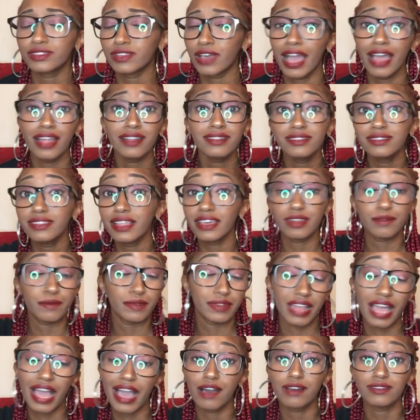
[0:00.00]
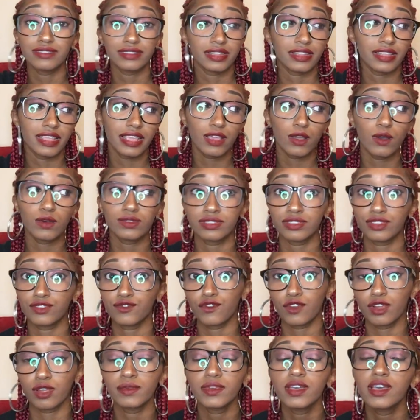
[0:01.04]
So I just let him in the house and he goes in the
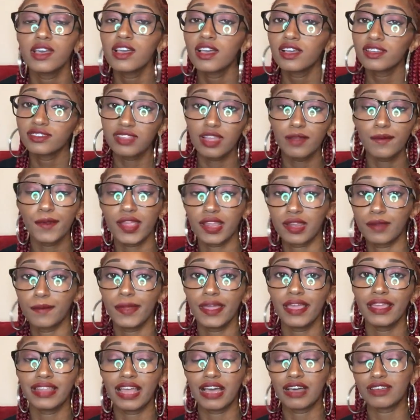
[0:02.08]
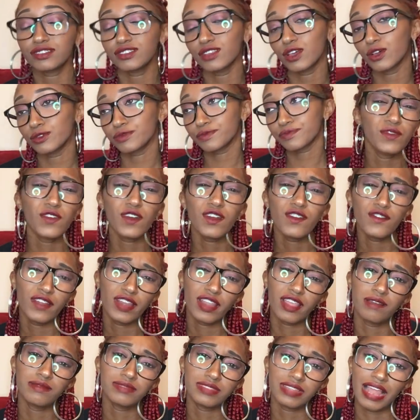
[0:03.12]
room, start breaking the bed down. So before Freddie
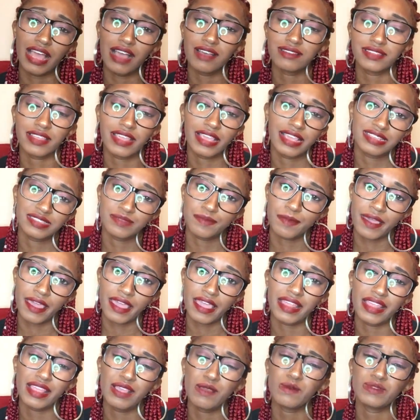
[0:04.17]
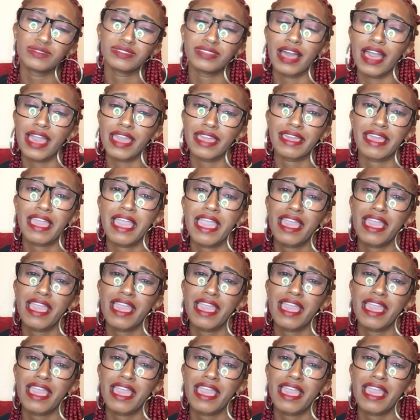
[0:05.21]
comes to the house to get his bed, he was like,